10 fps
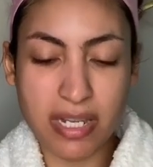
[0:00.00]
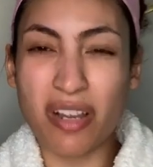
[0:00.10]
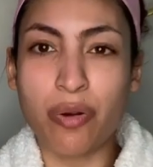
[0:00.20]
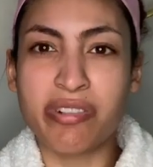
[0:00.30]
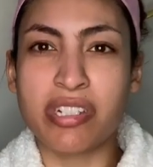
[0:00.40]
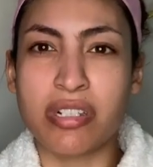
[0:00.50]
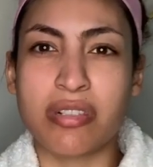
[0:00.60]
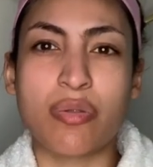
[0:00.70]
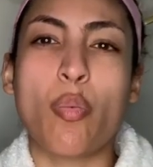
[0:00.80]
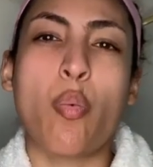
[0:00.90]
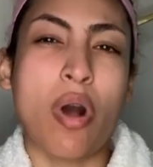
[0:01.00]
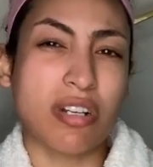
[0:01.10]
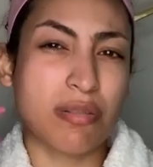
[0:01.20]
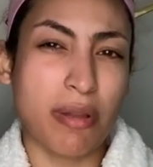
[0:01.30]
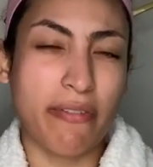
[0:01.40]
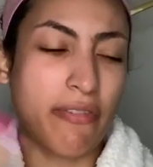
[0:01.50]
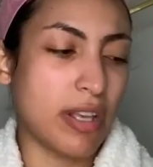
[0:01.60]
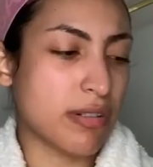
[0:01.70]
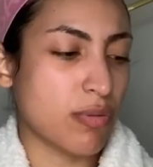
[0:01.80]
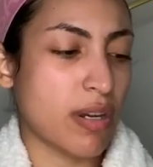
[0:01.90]
I always just wash my
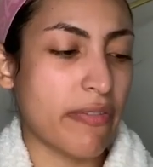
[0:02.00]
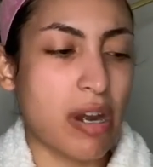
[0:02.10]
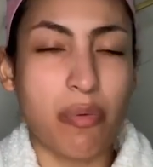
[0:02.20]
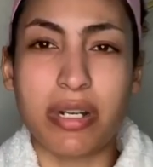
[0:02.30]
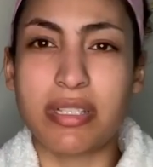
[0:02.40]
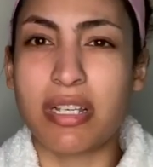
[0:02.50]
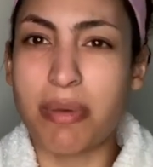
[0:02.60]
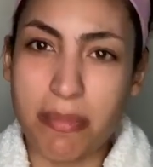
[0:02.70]
face whenever I want to take my